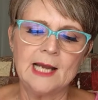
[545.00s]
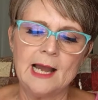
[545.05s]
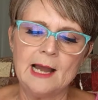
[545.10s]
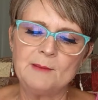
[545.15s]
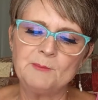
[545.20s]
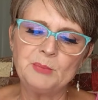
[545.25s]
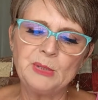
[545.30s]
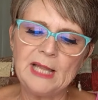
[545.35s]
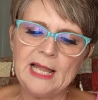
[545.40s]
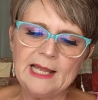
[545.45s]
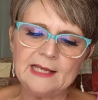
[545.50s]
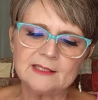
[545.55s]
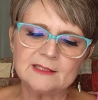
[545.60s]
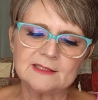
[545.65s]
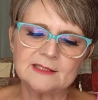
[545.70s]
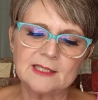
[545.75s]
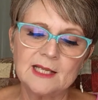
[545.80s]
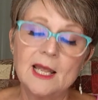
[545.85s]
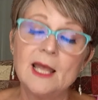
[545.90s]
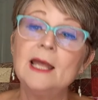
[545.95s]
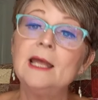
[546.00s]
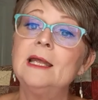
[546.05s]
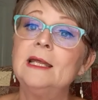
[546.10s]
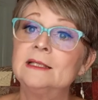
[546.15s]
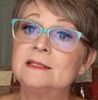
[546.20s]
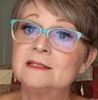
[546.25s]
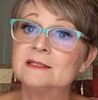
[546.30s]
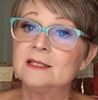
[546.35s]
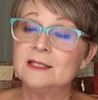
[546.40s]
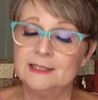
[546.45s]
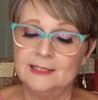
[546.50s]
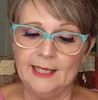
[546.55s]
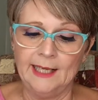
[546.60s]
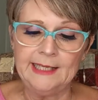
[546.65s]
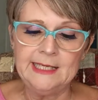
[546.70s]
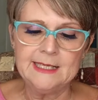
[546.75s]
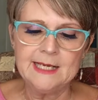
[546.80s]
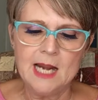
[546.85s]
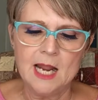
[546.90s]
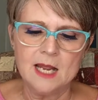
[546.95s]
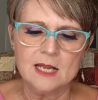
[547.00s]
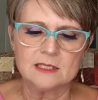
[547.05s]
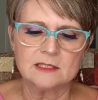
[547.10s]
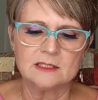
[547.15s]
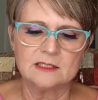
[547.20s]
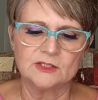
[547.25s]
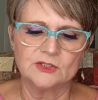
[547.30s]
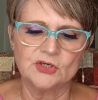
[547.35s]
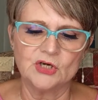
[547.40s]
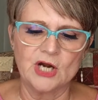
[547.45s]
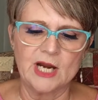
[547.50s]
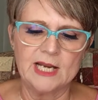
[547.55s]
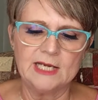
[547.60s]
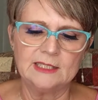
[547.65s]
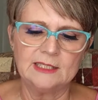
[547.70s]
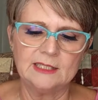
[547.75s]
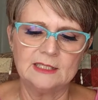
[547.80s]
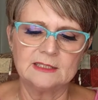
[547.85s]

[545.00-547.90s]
complex. It's the night concentrate.